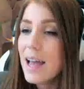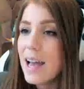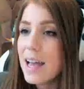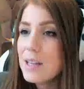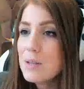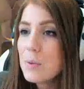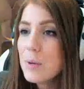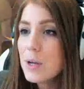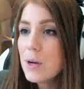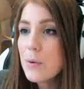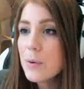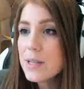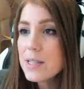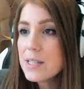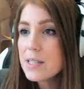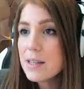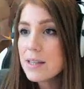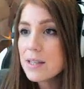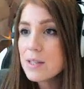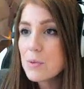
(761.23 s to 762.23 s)
as we go
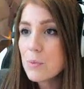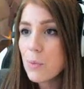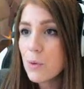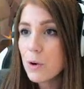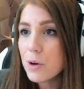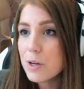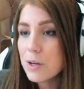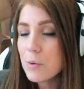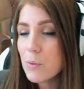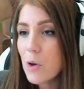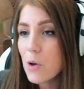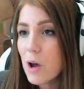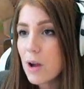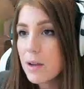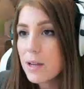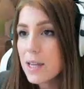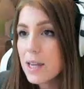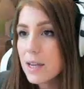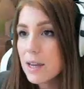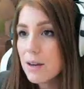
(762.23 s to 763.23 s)
into this Warden
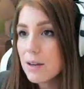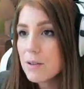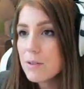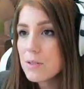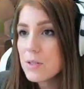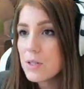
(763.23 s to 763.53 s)
Walk here.